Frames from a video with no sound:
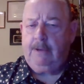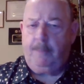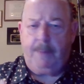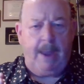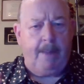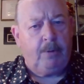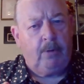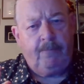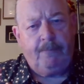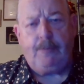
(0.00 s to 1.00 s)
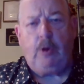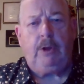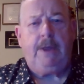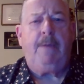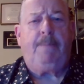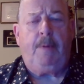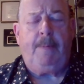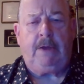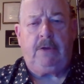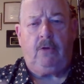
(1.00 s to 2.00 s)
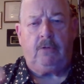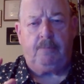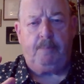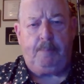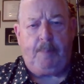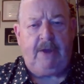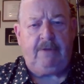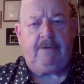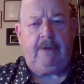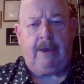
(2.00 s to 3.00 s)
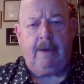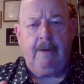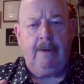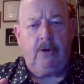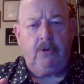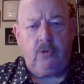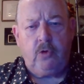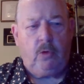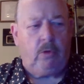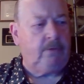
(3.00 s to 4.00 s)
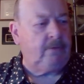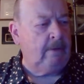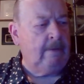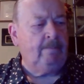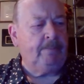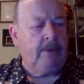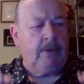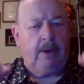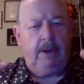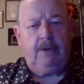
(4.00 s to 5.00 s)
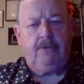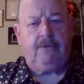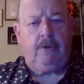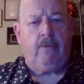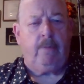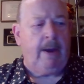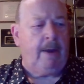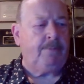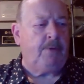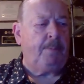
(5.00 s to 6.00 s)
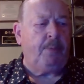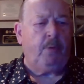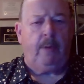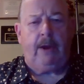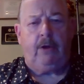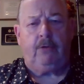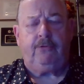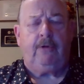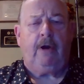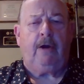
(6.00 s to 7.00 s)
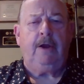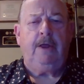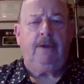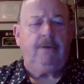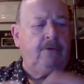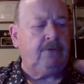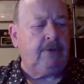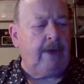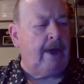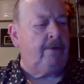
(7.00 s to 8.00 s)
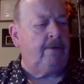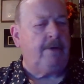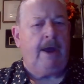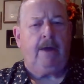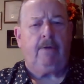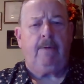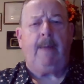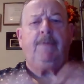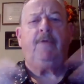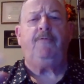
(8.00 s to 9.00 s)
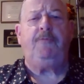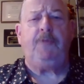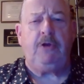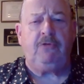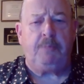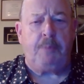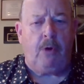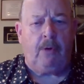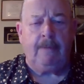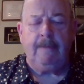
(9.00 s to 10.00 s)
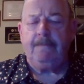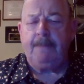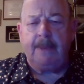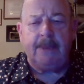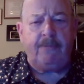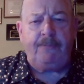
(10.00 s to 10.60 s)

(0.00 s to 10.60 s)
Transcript: to be able to fully implement those basic tools, the histogram, the Pareto chart, the scatter diagram, the fishbone. The